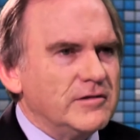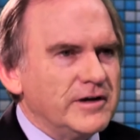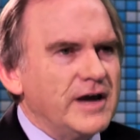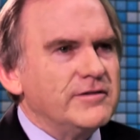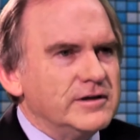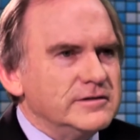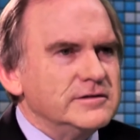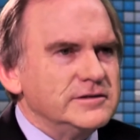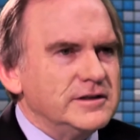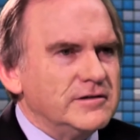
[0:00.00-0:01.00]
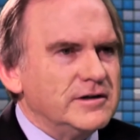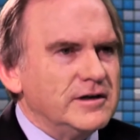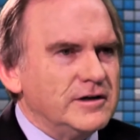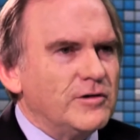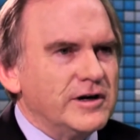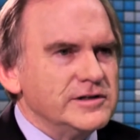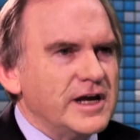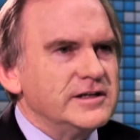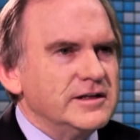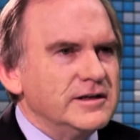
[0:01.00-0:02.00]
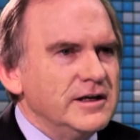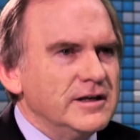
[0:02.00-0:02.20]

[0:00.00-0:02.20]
We have a you know an organization, okay.